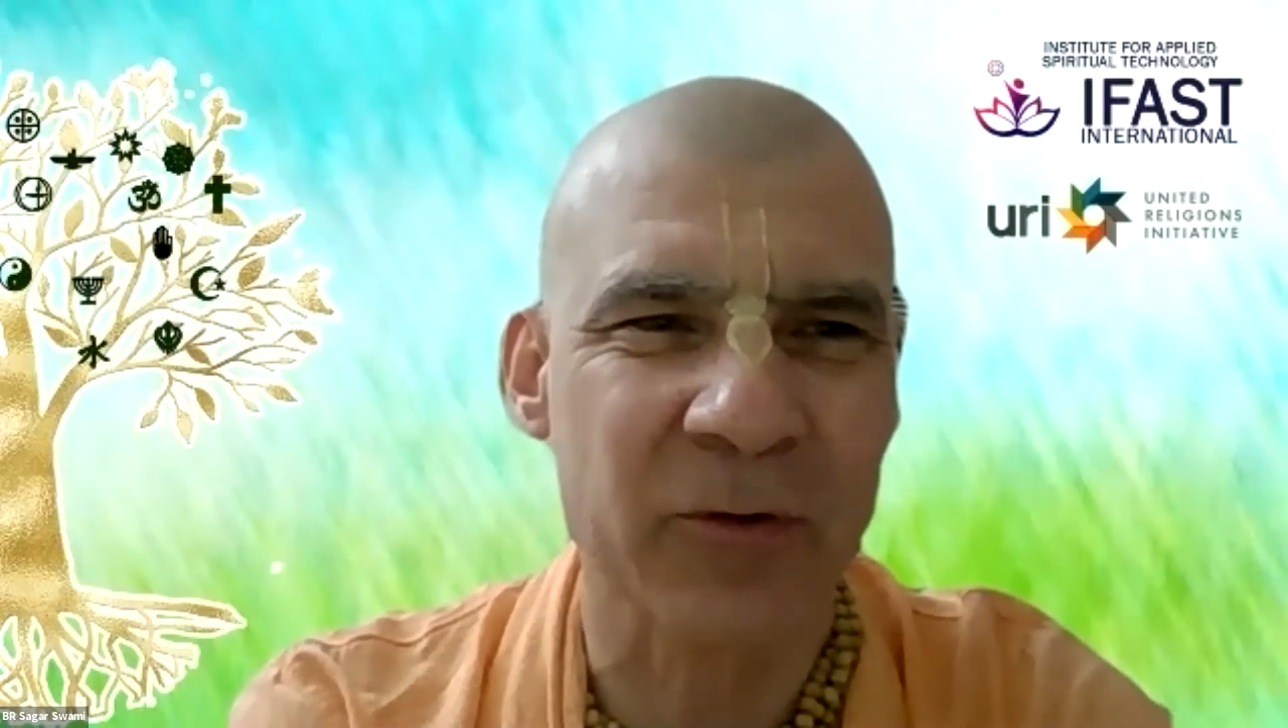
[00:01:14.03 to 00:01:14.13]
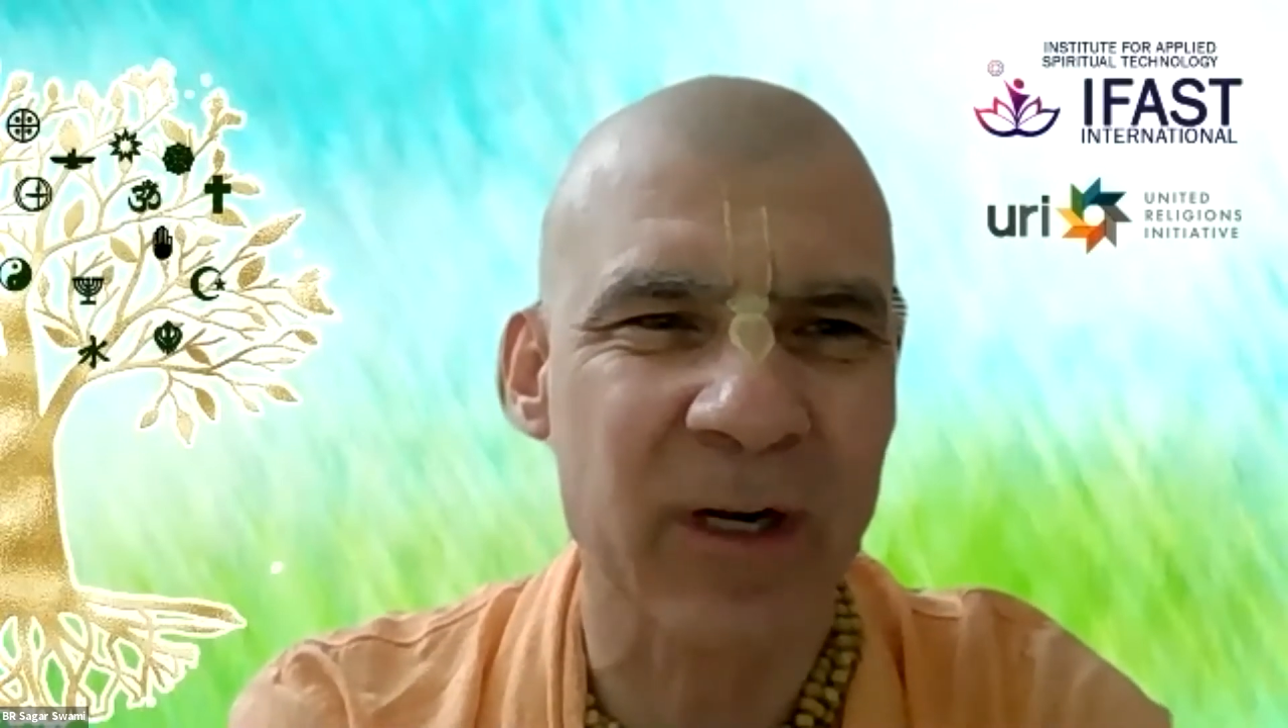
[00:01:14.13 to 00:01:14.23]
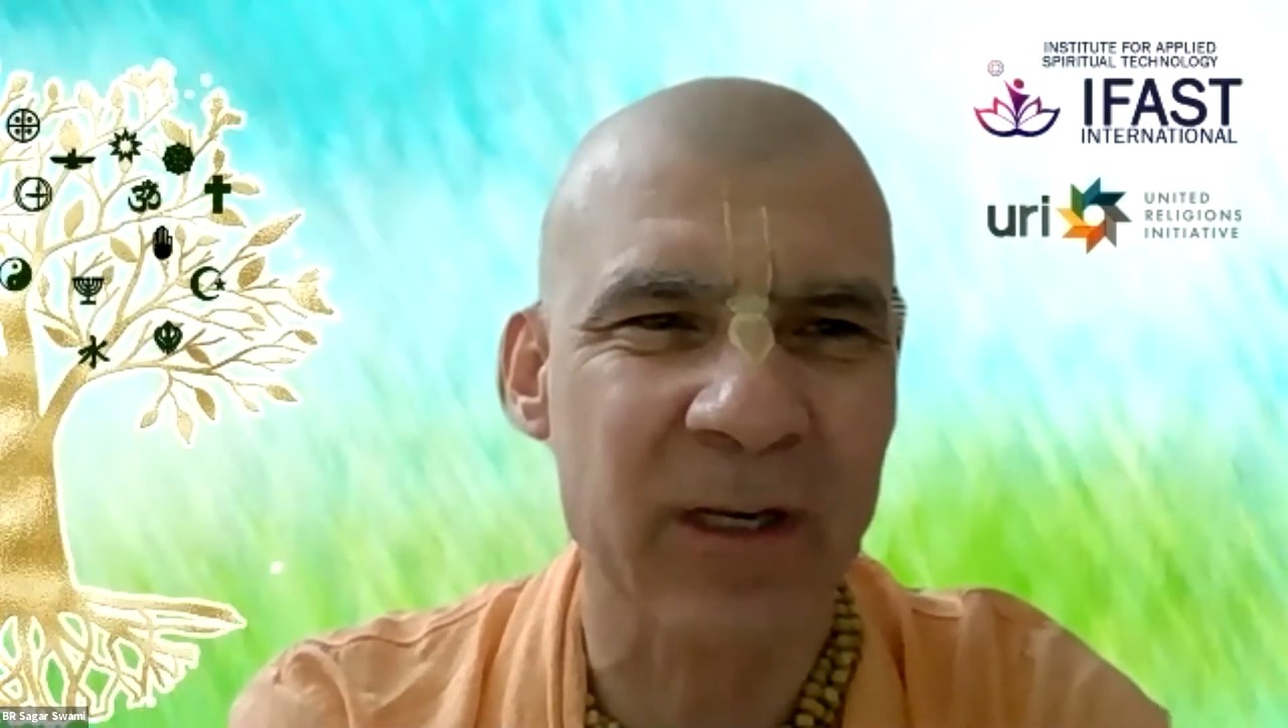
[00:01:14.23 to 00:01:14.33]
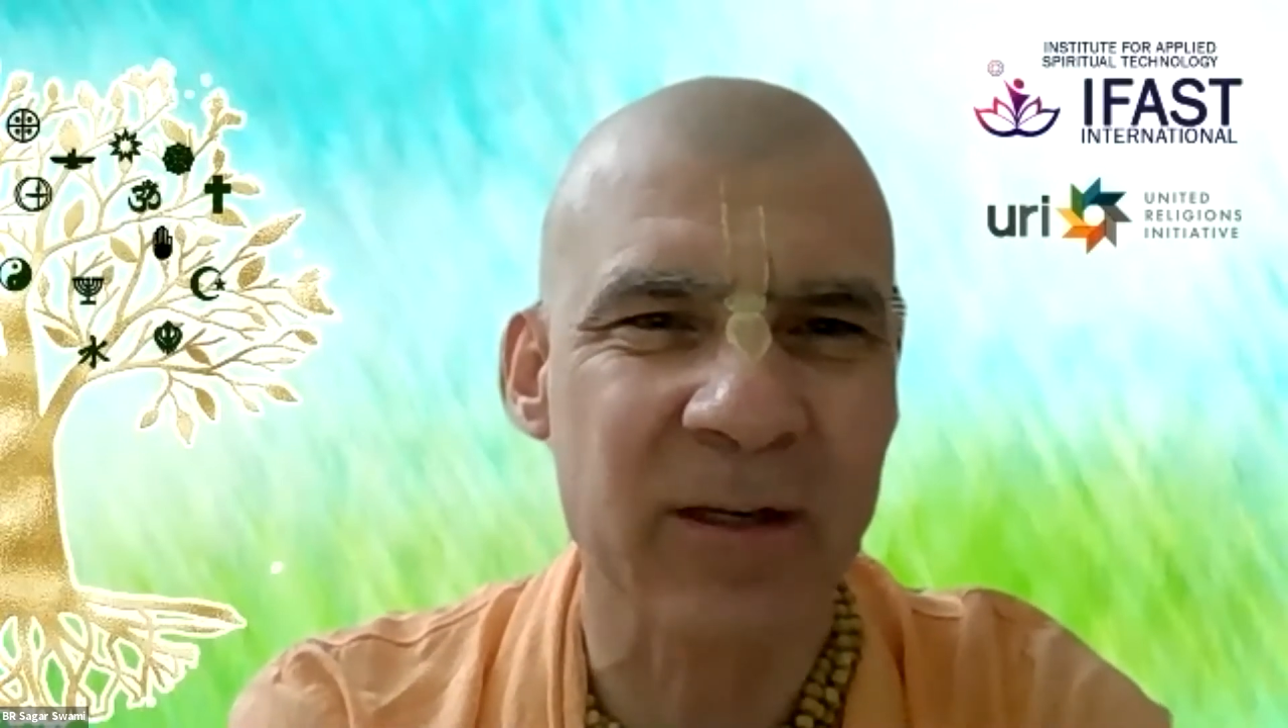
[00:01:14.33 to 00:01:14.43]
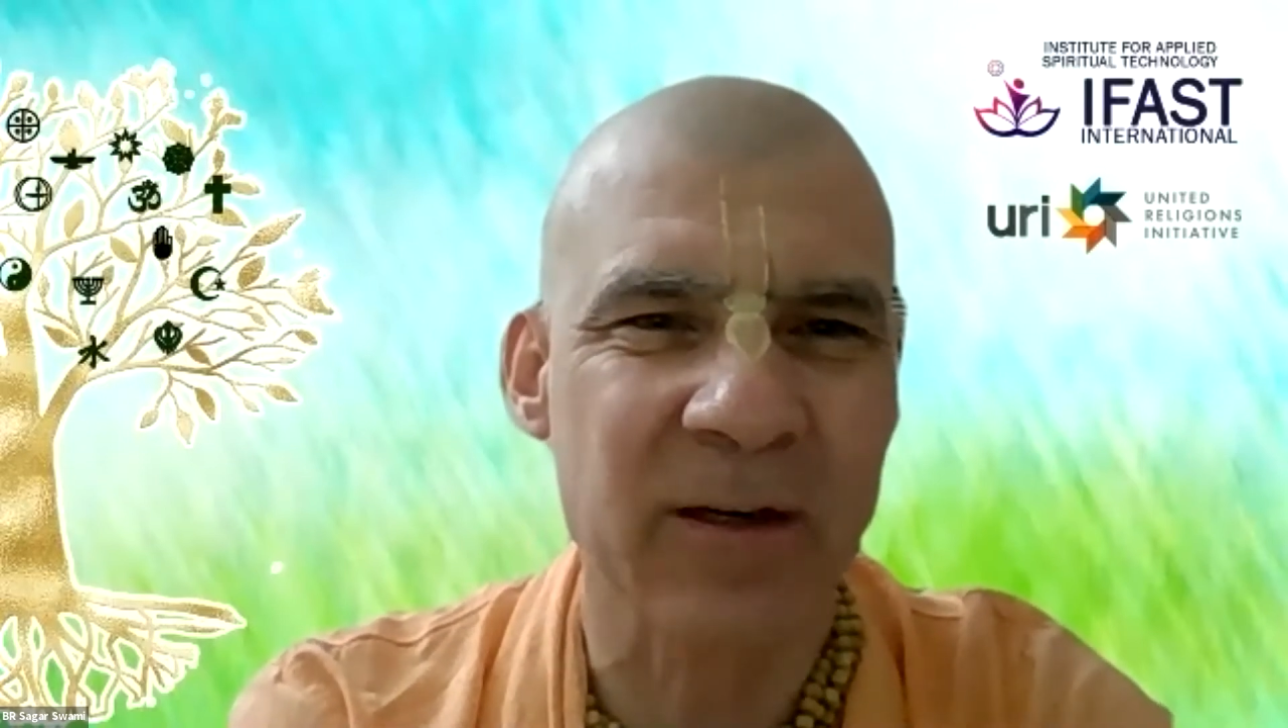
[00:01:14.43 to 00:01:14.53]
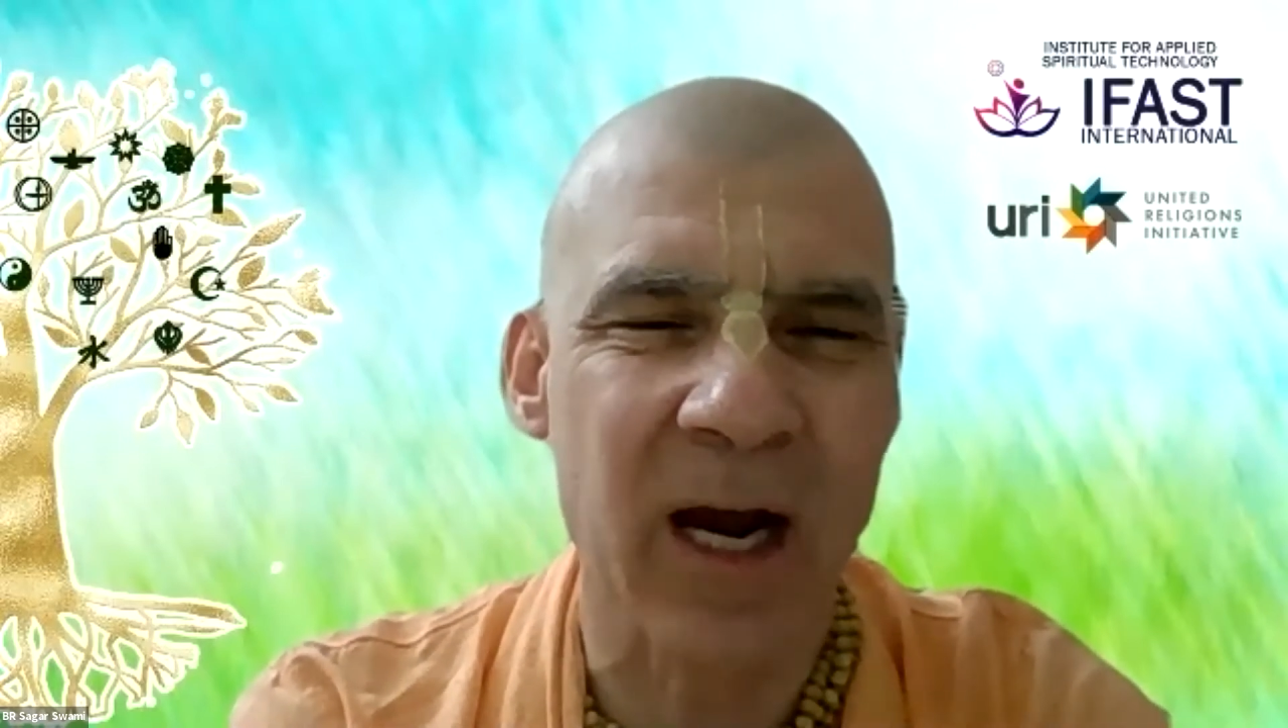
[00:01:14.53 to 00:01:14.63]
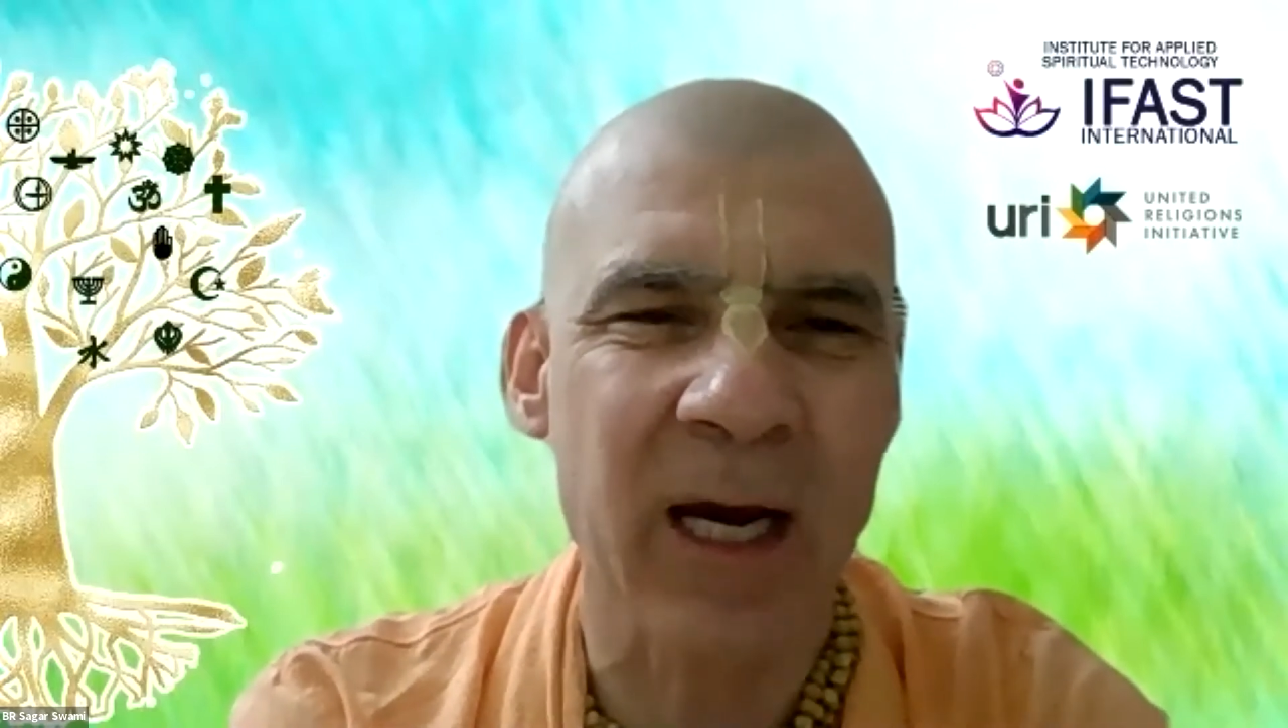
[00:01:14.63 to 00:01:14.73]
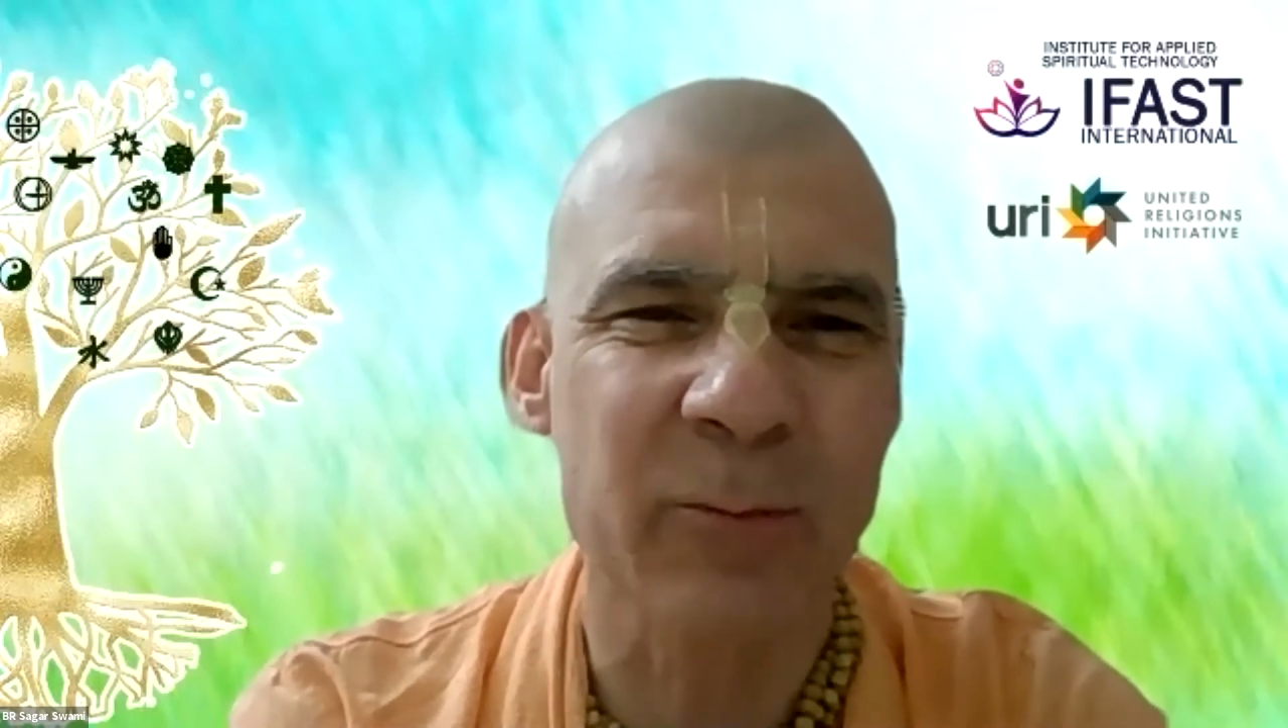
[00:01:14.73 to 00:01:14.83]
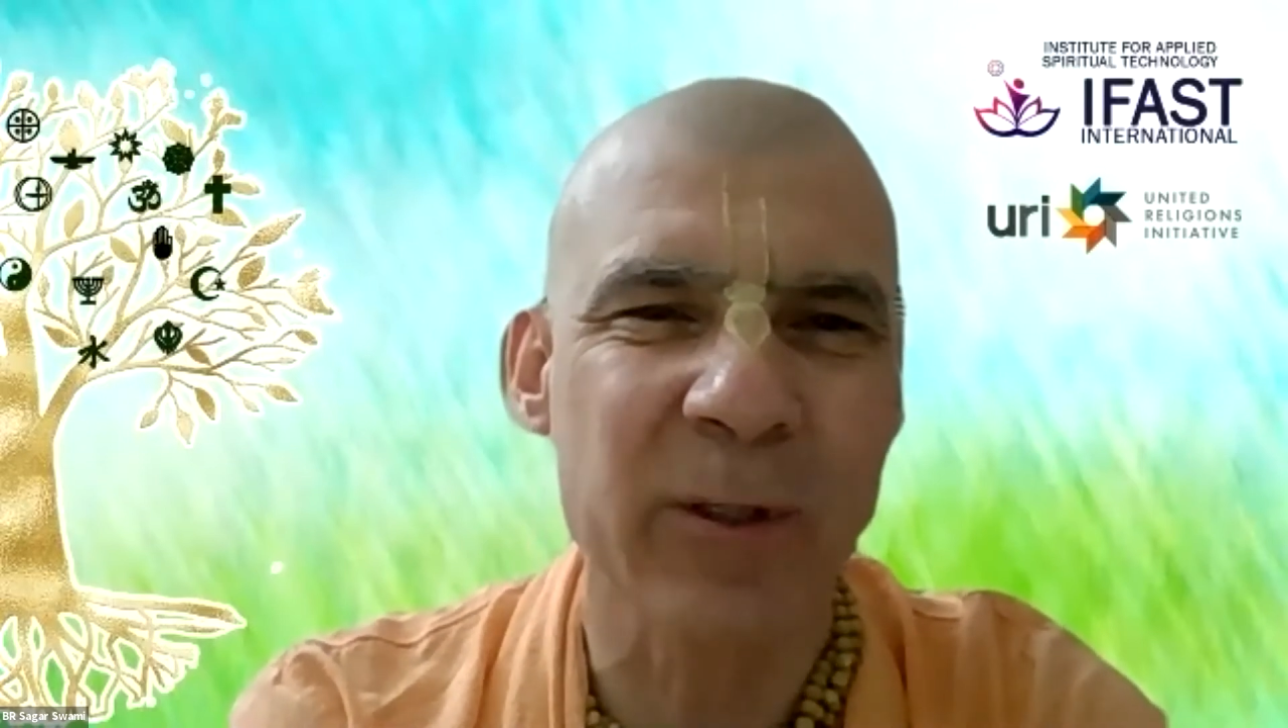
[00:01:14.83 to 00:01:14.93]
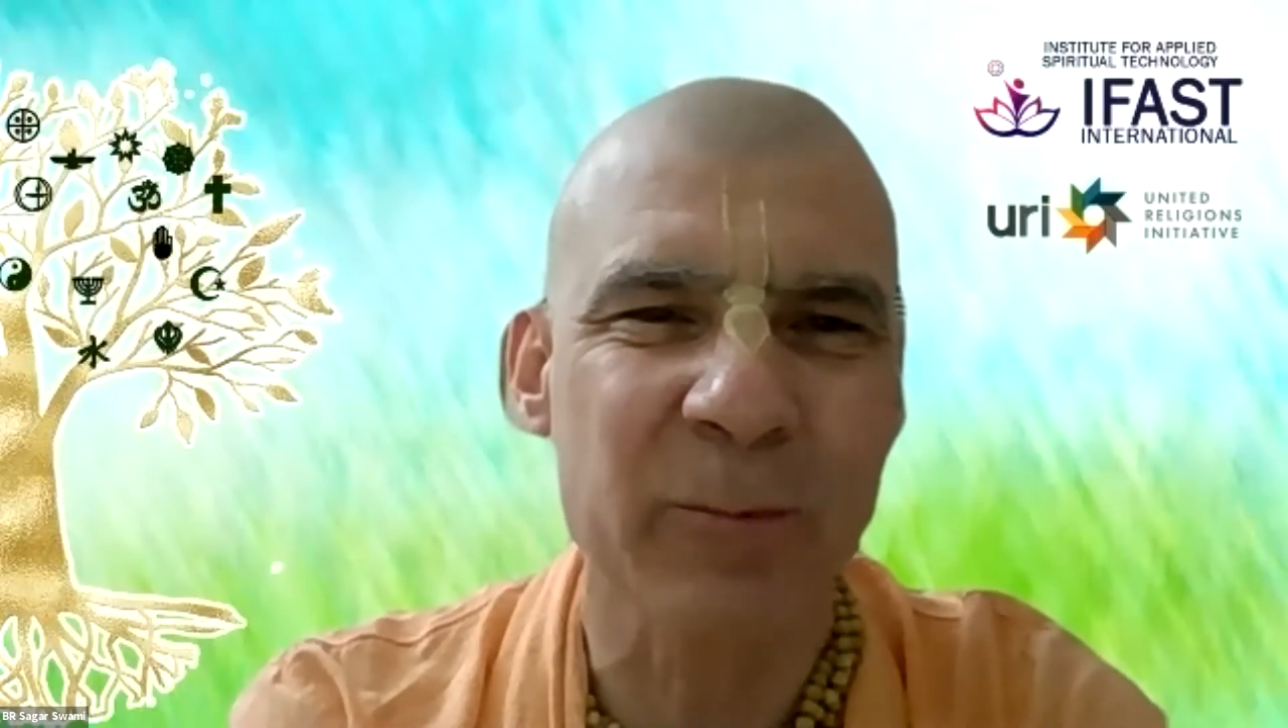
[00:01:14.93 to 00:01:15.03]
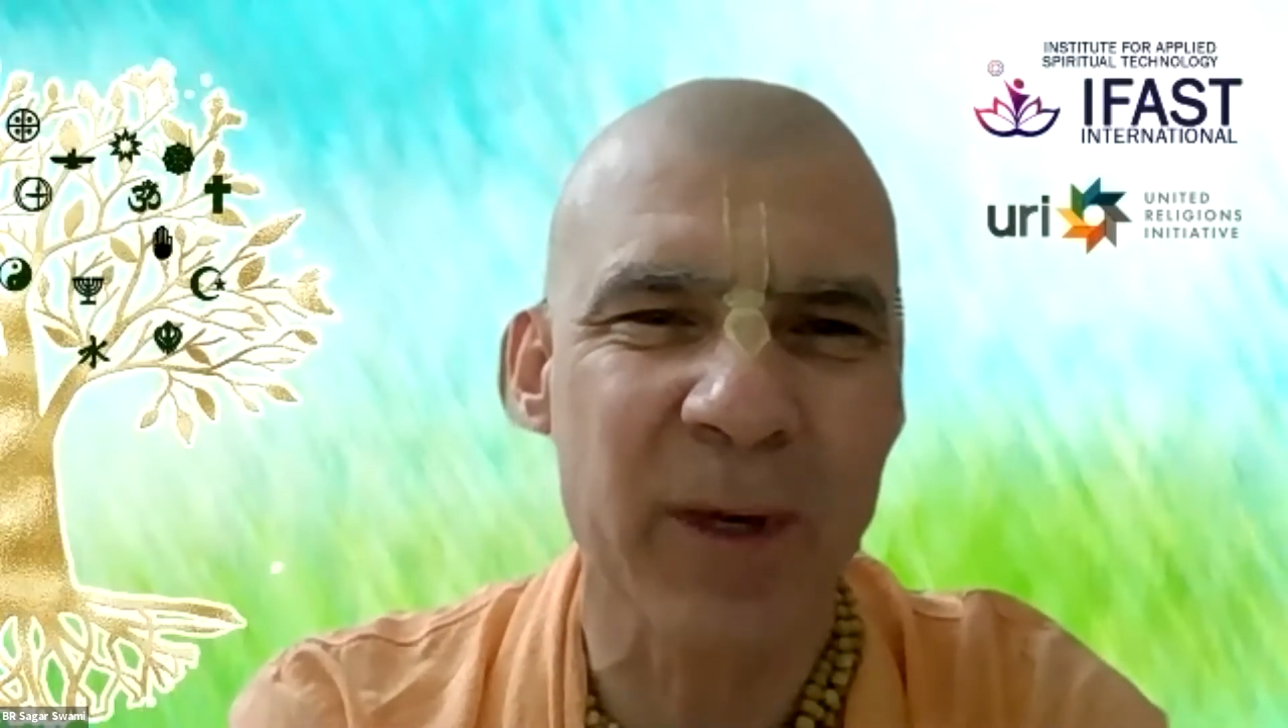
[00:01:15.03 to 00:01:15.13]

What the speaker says: Rather, I will